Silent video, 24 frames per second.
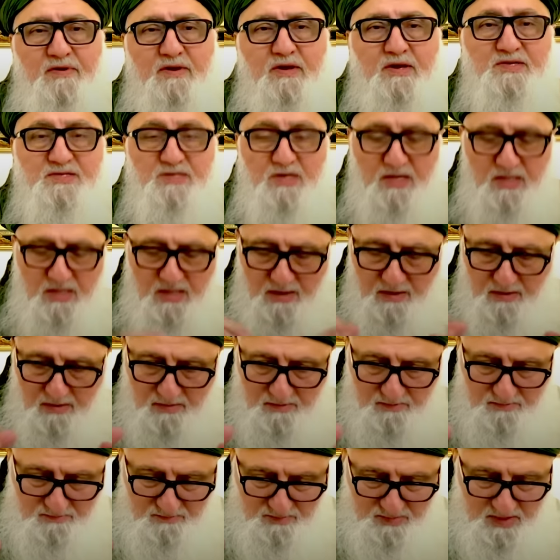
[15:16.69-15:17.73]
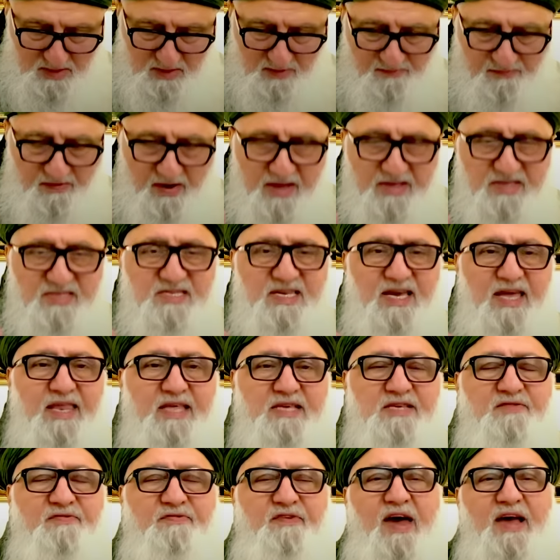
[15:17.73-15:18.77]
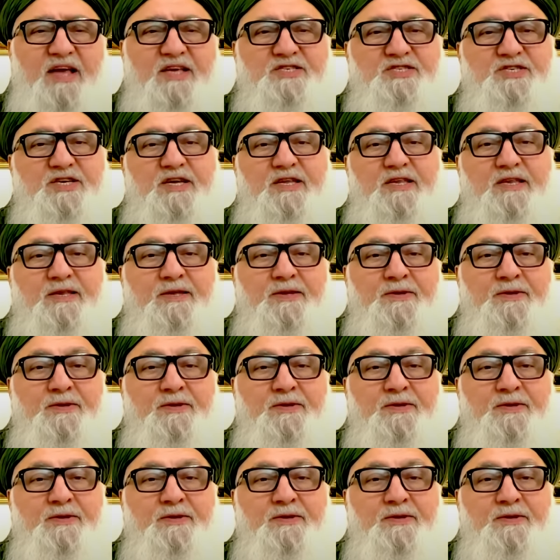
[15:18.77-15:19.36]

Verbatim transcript: because Allah finds satisfaction.